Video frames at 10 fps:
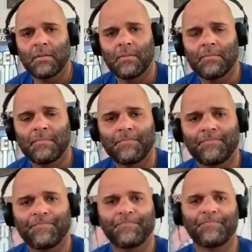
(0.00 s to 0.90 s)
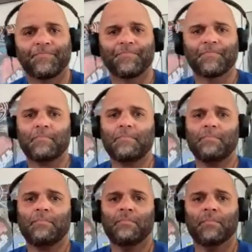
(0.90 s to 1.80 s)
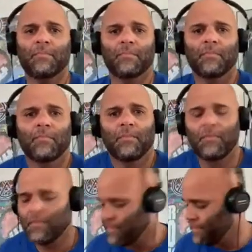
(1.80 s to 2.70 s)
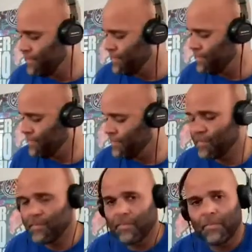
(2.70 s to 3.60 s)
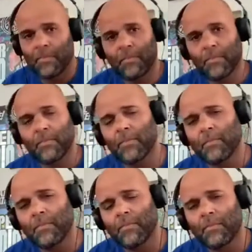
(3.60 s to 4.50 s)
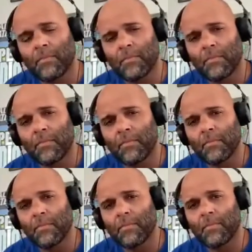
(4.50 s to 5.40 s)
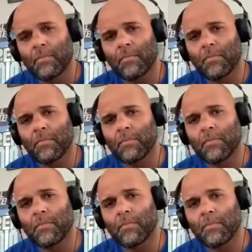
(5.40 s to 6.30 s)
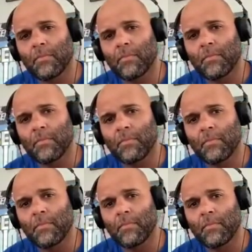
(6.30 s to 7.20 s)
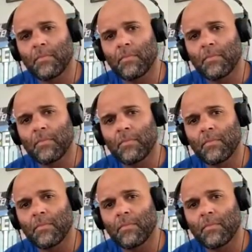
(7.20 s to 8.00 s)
The person shown says nothing.